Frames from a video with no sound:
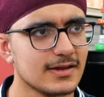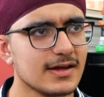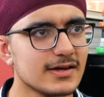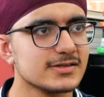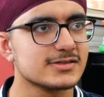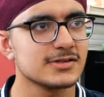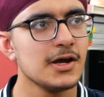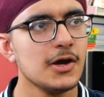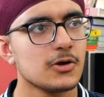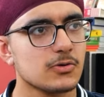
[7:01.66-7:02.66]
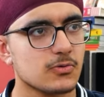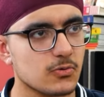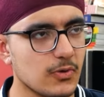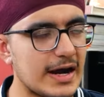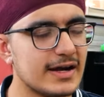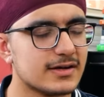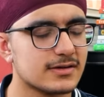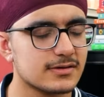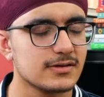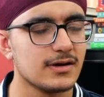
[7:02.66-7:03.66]
there is quite
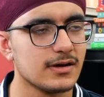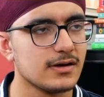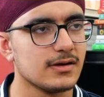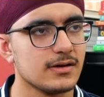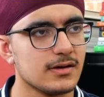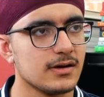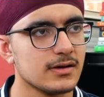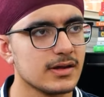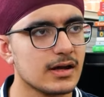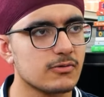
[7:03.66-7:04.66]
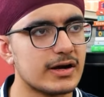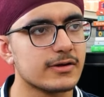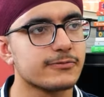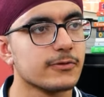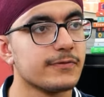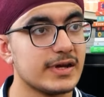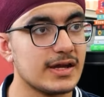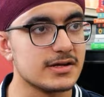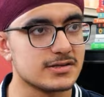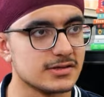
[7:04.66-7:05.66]
a few
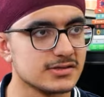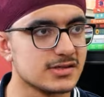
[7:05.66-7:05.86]
variations